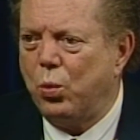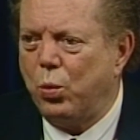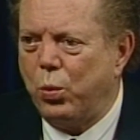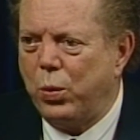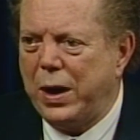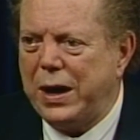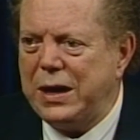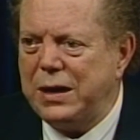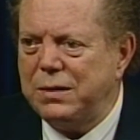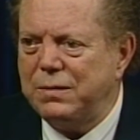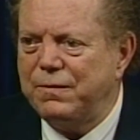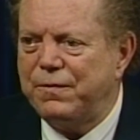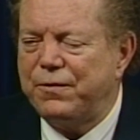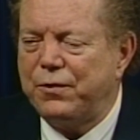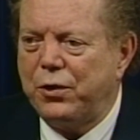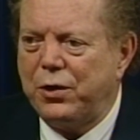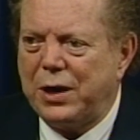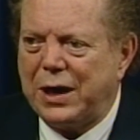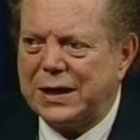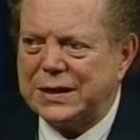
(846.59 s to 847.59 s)
waiting
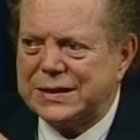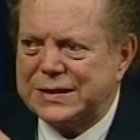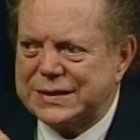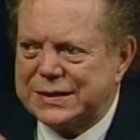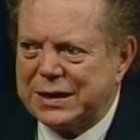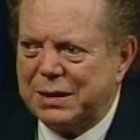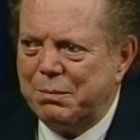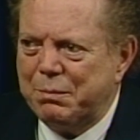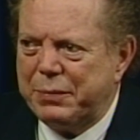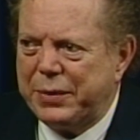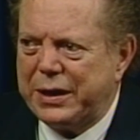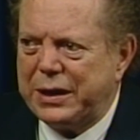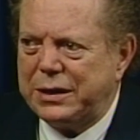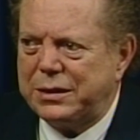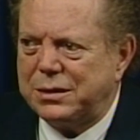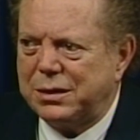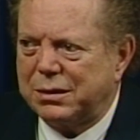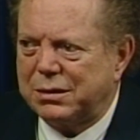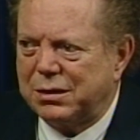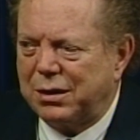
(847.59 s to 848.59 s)
for a,
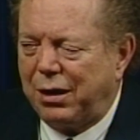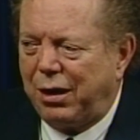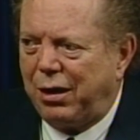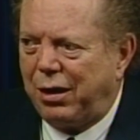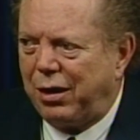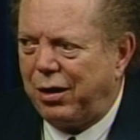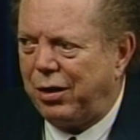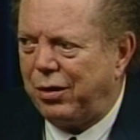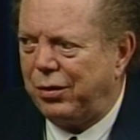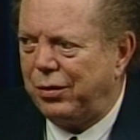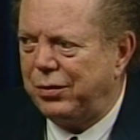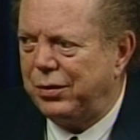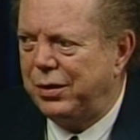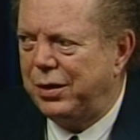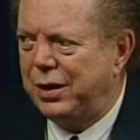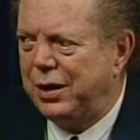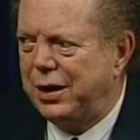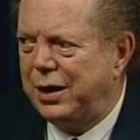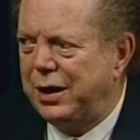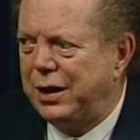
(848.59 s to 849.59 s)
somebody to
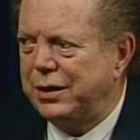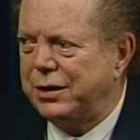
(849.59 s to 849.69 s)
call